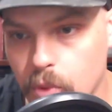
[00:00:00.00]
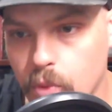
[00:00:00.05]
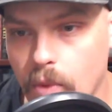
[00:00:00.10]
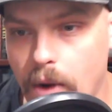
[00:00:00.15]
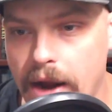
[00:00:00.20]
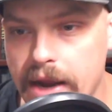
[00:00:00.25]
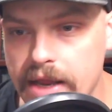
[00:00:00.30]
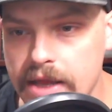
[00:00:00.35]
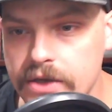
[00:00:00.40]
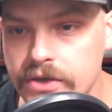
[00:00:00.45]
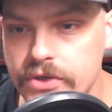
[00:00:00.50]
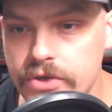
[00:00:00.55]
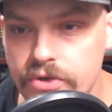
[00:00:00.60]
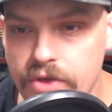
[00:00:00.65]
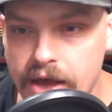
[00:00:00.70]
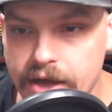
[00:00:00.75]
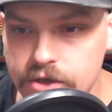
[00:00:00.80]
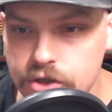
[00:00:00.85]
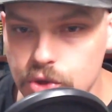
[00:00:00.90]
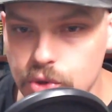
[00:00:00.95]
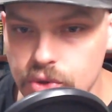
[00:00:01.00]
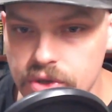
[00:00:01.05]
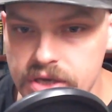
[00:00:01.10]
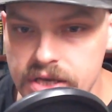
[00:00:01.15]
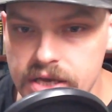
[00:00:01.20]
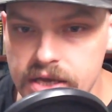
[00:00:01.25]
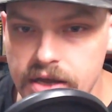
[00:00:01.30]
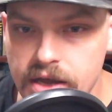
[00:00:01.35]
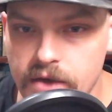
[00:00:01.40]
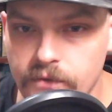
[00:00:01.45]
right into that
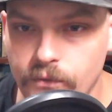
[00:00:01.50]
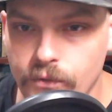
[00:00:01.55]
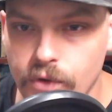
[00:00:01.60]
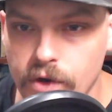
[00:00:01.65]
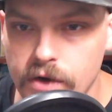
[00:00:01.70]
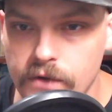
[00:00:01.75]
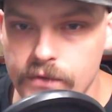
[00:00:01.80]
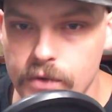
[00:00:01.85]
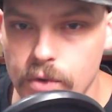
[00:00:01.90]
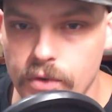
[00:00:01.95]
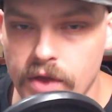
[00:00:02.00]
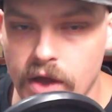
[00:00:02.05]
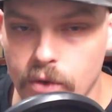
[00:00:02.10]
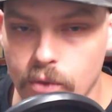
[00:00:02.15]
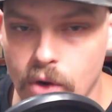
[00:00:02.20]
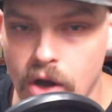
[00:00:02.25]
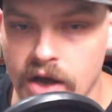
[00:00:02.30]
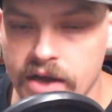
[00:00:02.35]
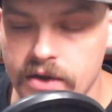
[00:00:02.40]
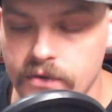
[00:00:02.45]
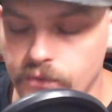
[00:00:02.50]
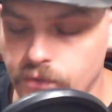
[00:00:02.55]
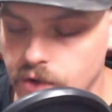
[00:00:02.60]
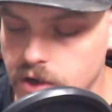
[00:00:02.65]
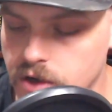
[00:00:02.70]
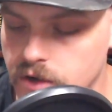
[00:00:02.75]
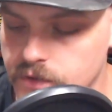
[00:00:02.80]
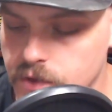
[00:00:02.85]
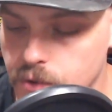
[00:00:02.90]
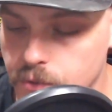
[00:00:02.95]
tree in front of you or that rock in
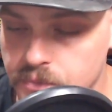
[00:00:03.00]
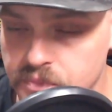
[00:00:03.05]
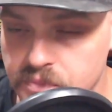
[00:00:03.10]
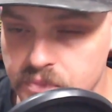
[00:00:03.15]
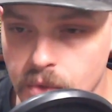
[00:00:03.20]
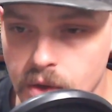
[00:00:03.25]
front of you.